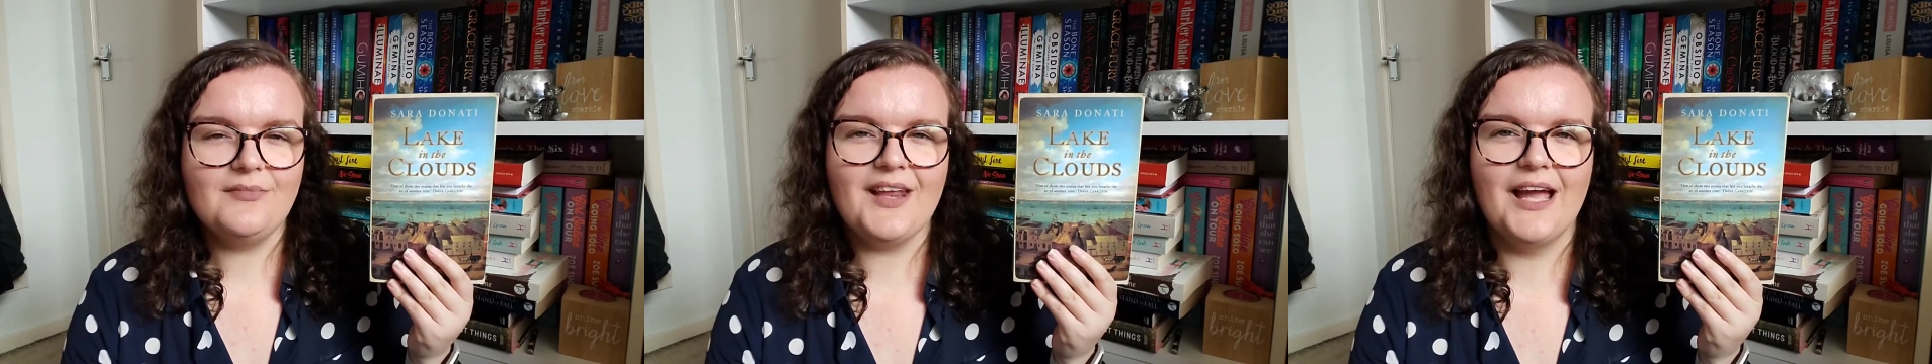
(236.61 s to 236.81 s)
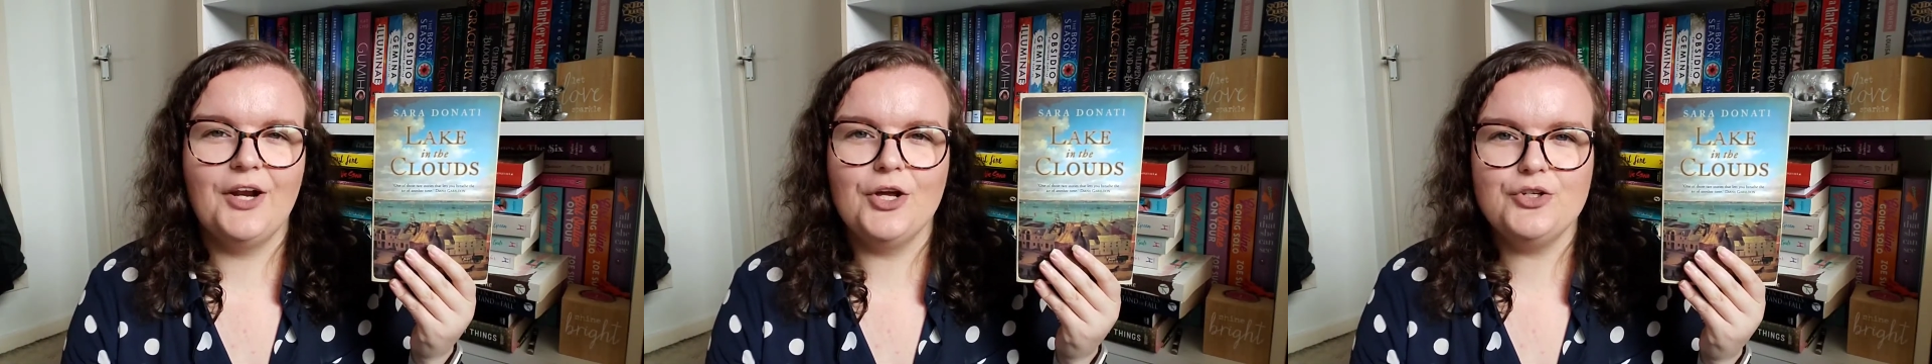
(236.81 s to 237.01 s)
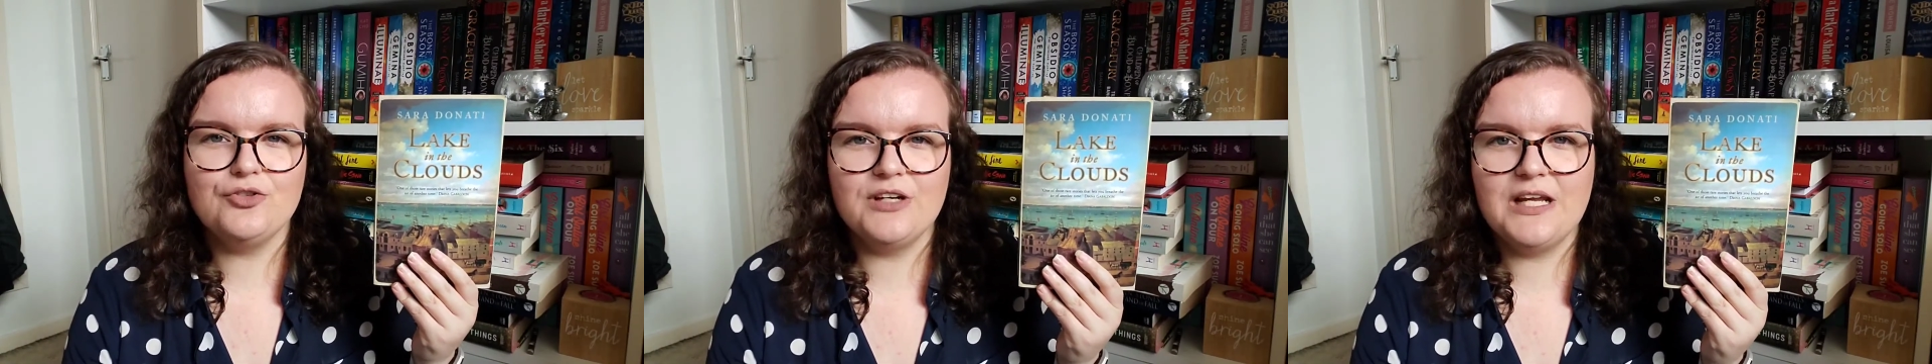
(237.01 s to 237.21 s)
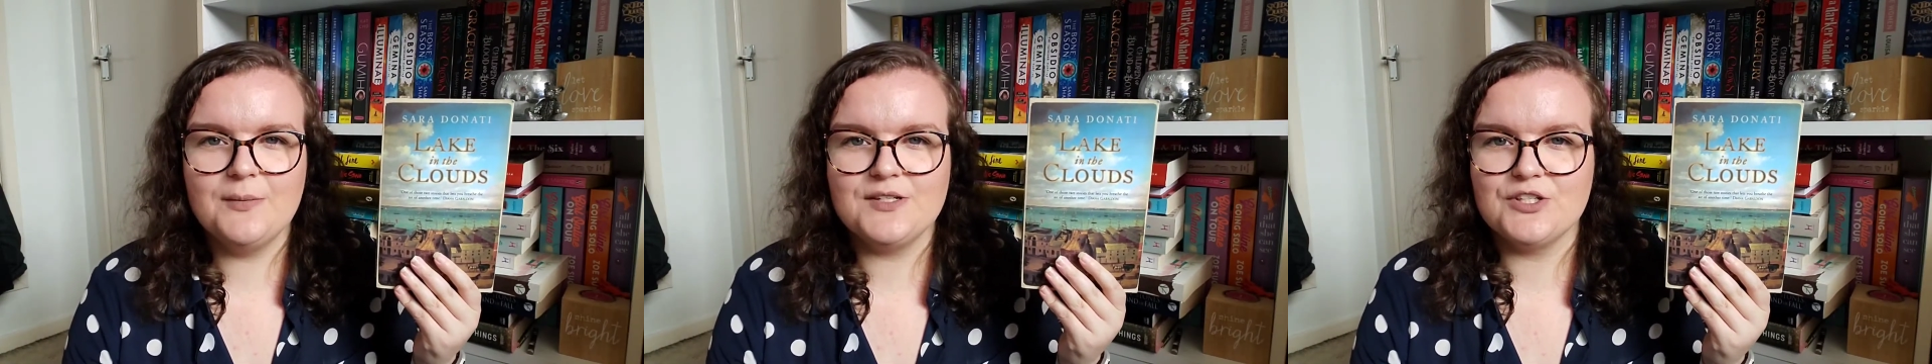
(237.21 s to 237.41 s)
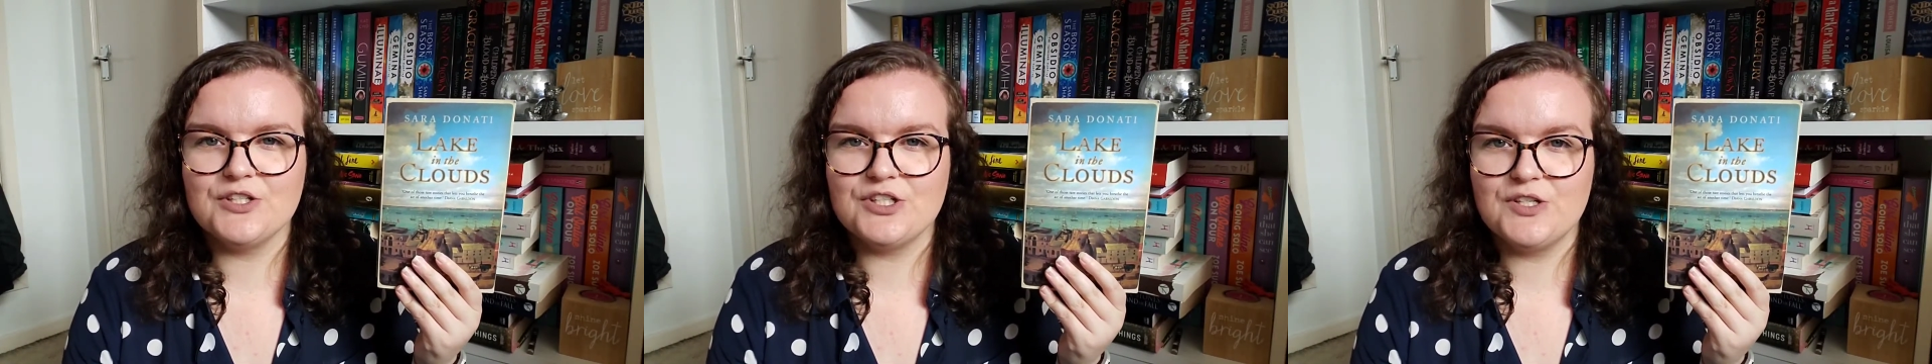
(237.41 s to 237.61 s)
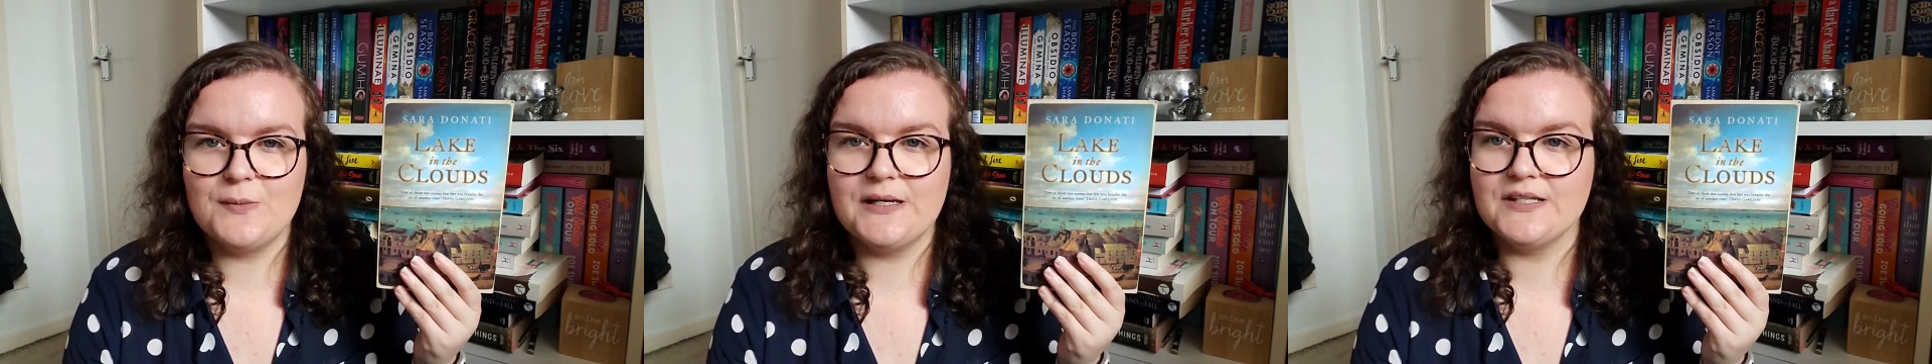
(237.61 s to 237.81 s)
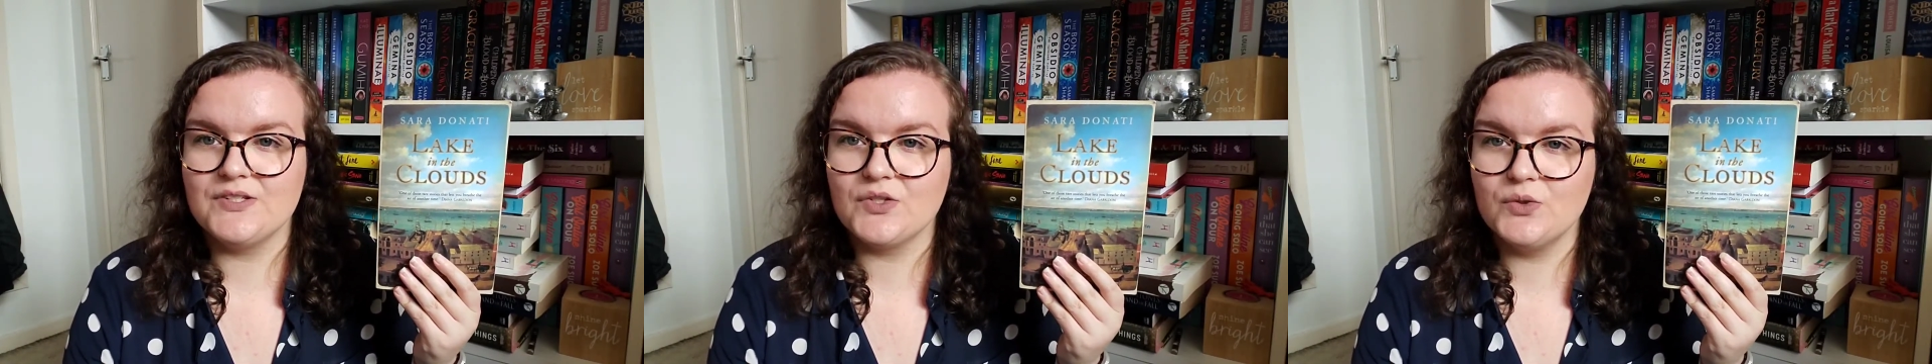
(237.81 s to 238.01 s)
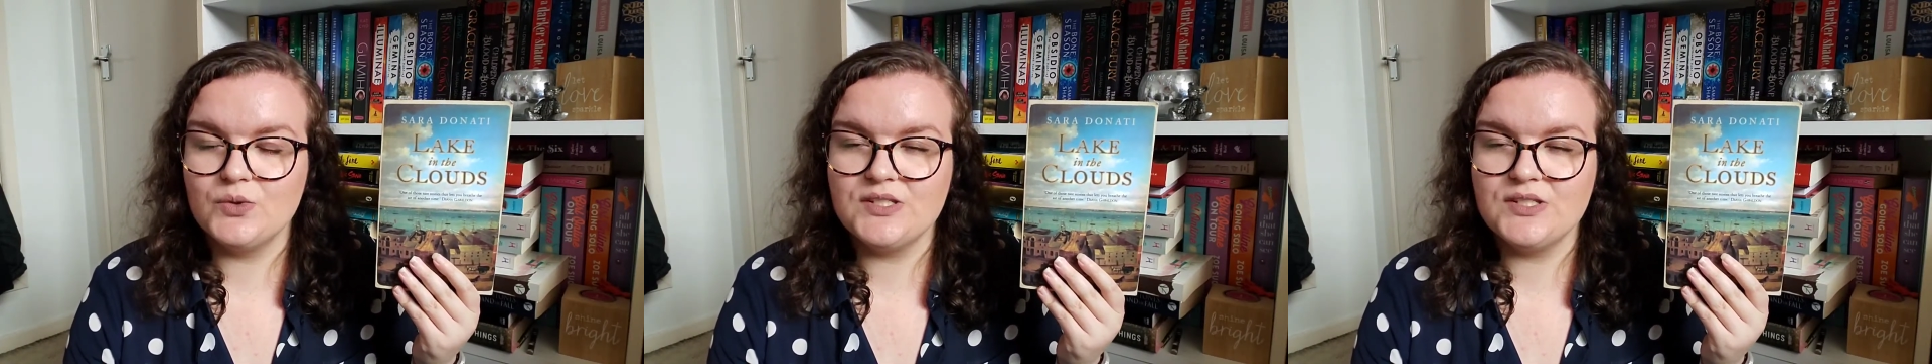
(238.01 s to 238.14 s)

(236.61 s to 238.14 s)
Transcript: and her dream is just to be a school